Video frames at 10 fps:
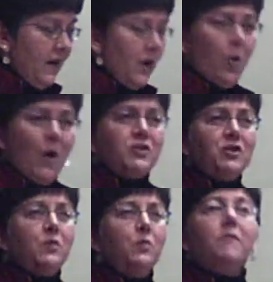
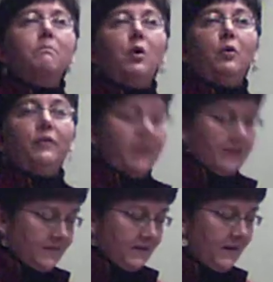"Question with
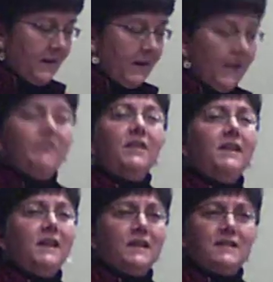boldness even
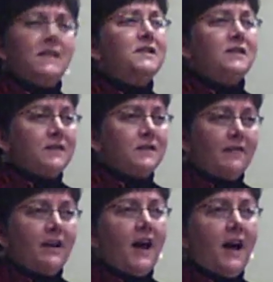the existence of a
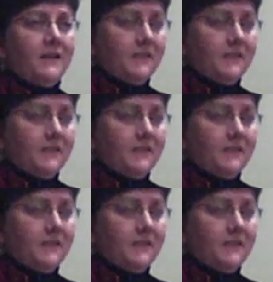God."